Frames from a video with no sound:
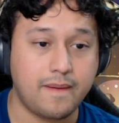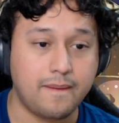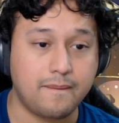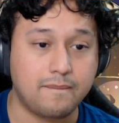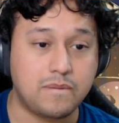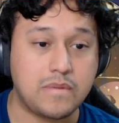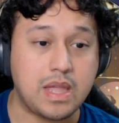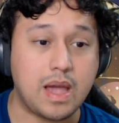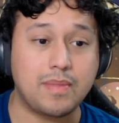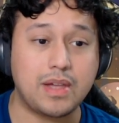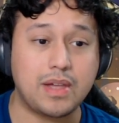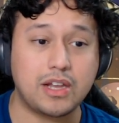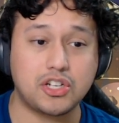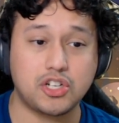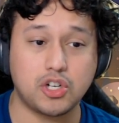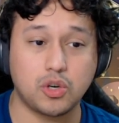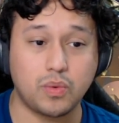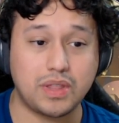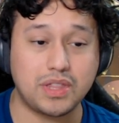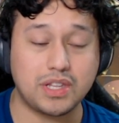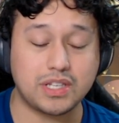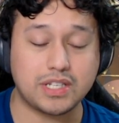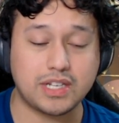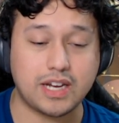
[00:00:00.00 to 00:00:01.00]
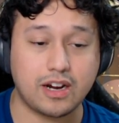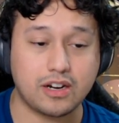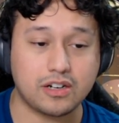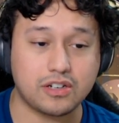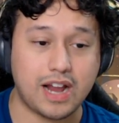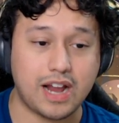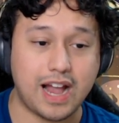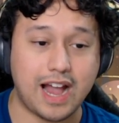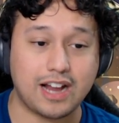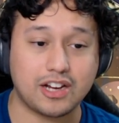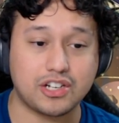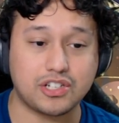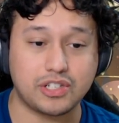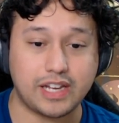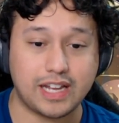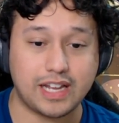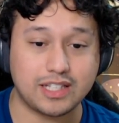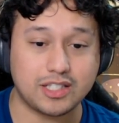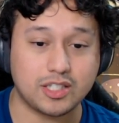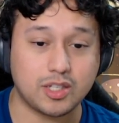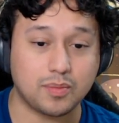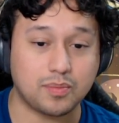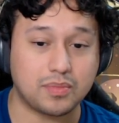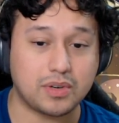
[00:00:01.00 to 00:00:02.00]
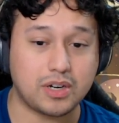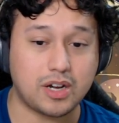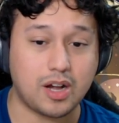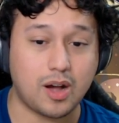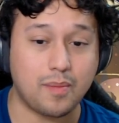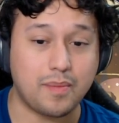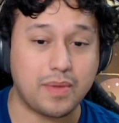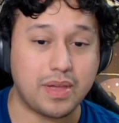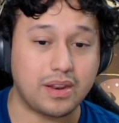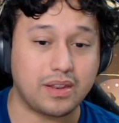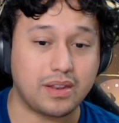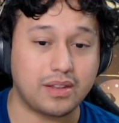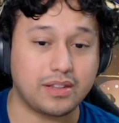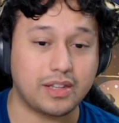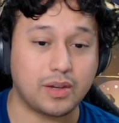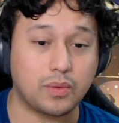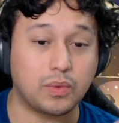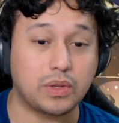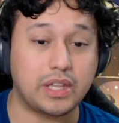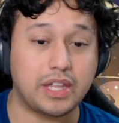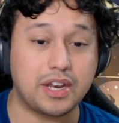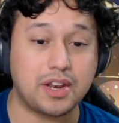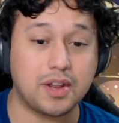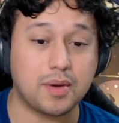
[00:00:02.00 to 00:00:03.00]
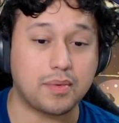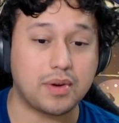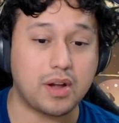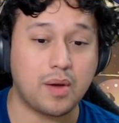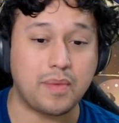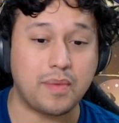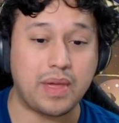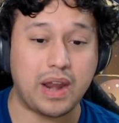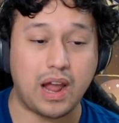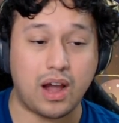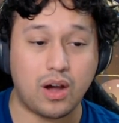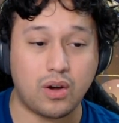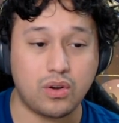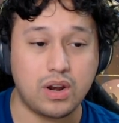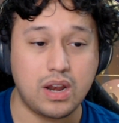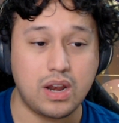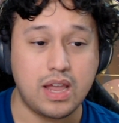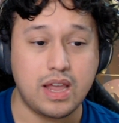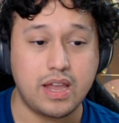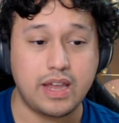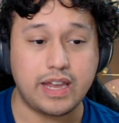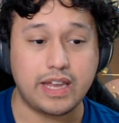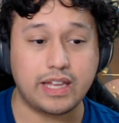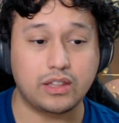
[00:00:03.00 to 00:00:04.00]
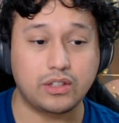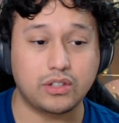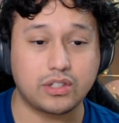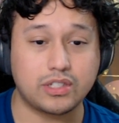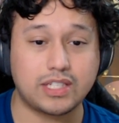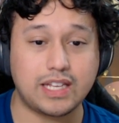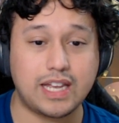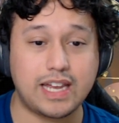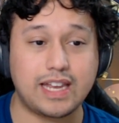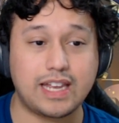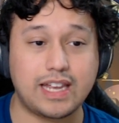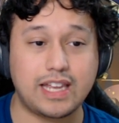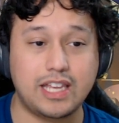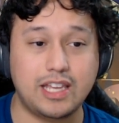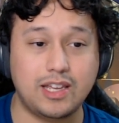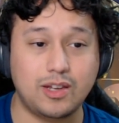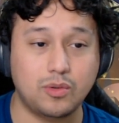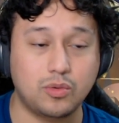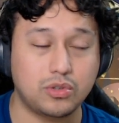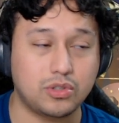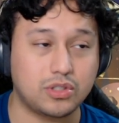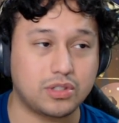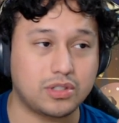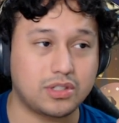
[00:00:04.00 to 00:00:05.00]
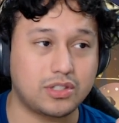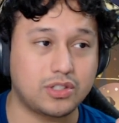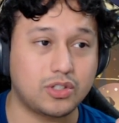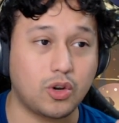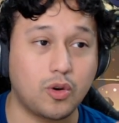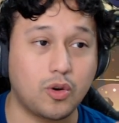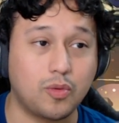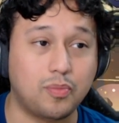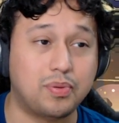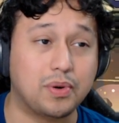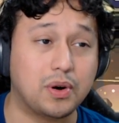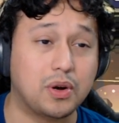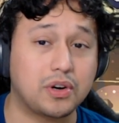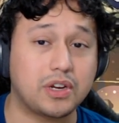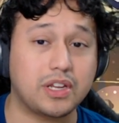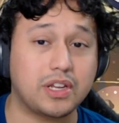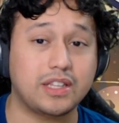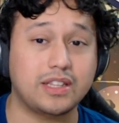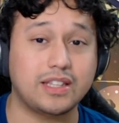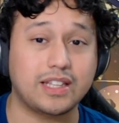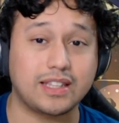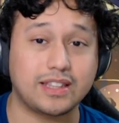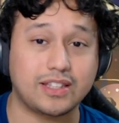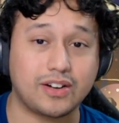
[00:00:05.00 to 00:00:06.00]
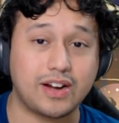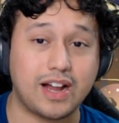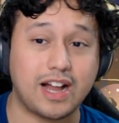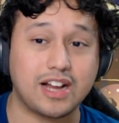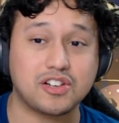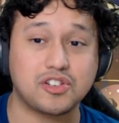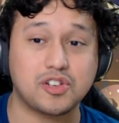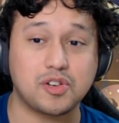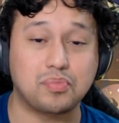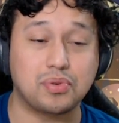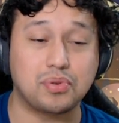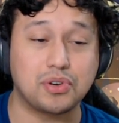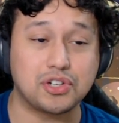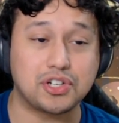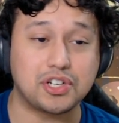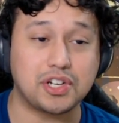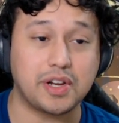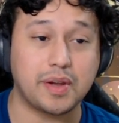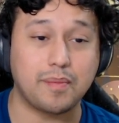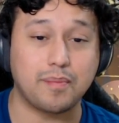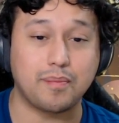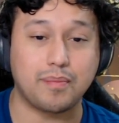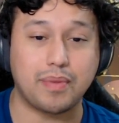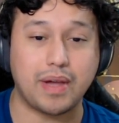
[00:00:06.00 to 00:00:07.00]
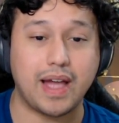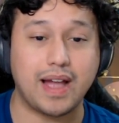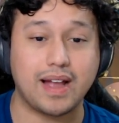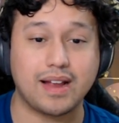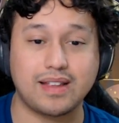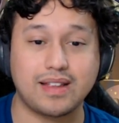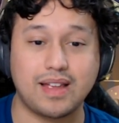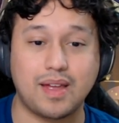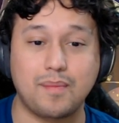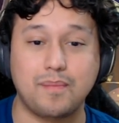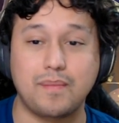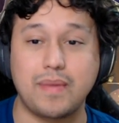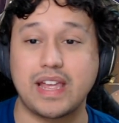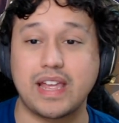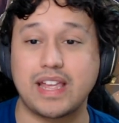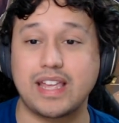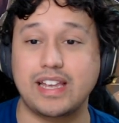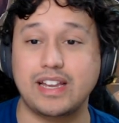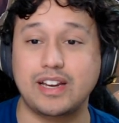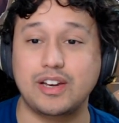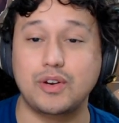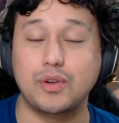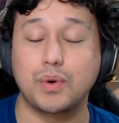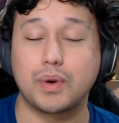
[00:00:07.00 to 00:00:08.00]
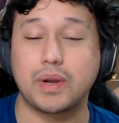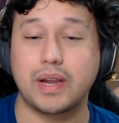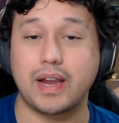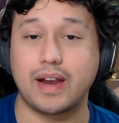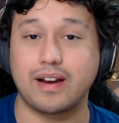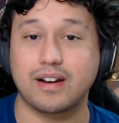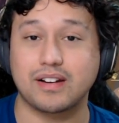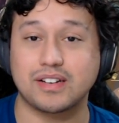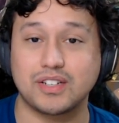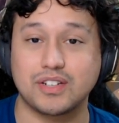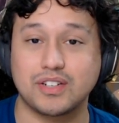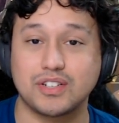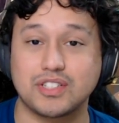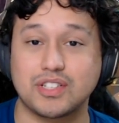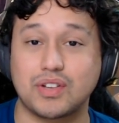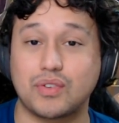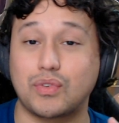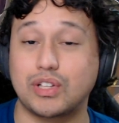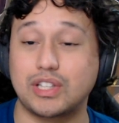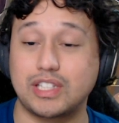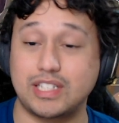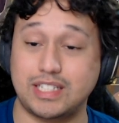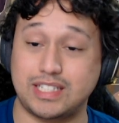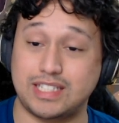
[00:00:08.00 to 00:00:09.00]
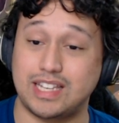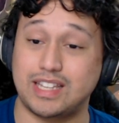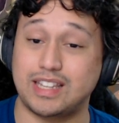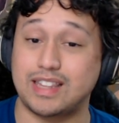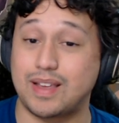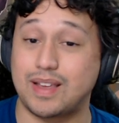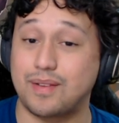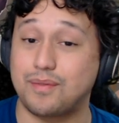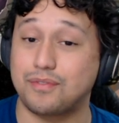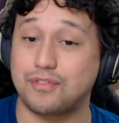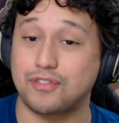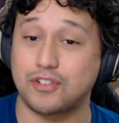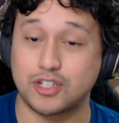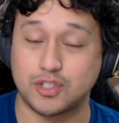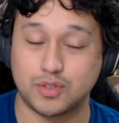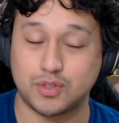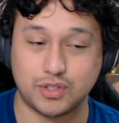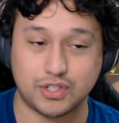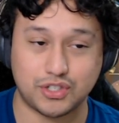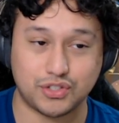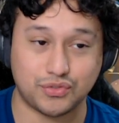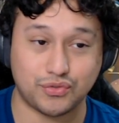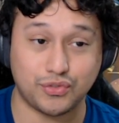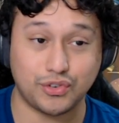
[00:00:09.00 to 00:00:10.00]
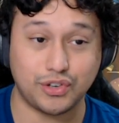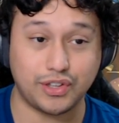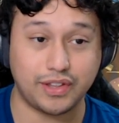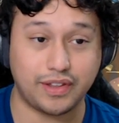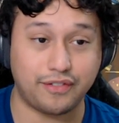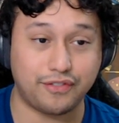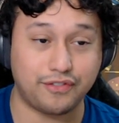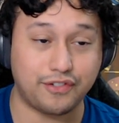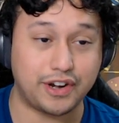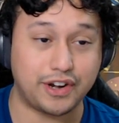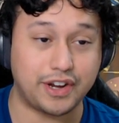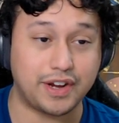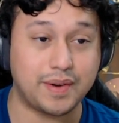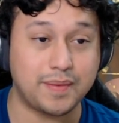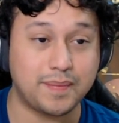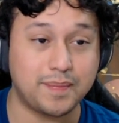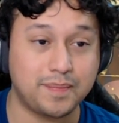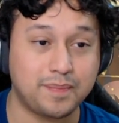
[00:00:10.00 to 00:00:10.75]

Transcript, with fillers: Now I'm not sure when this character actually ends up coming, like will end up coming out. It looks like he was so broken that they're actually pushing him back and making new characters and releasing them first, which is really funny.